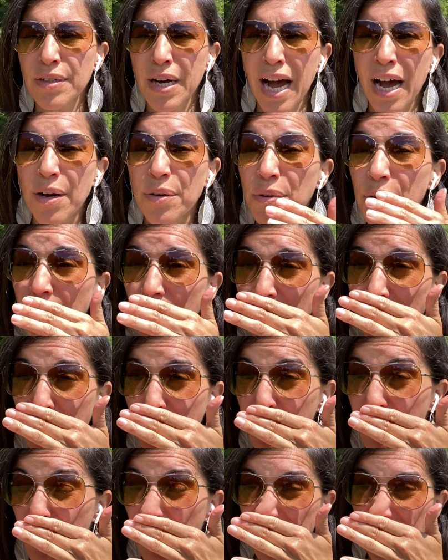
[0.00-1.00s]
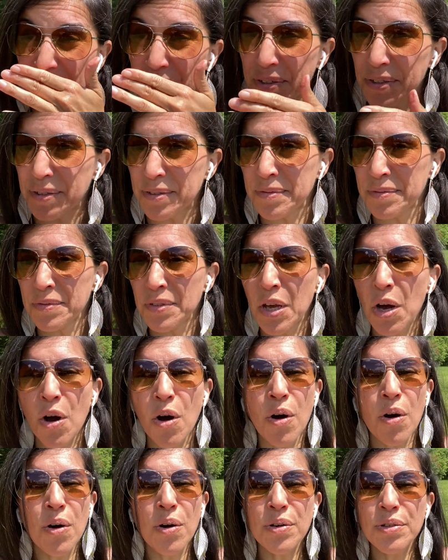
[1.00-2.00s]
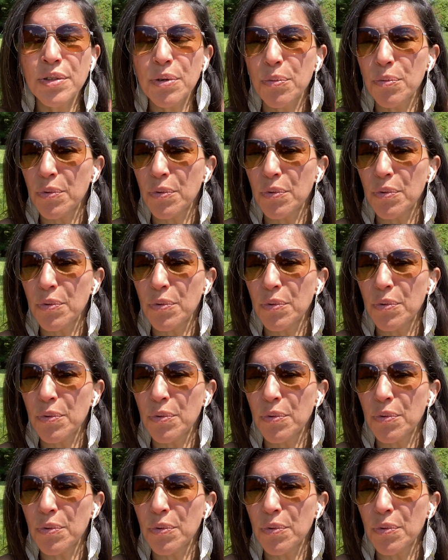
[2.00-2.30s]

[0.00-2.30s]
alkaline water, all the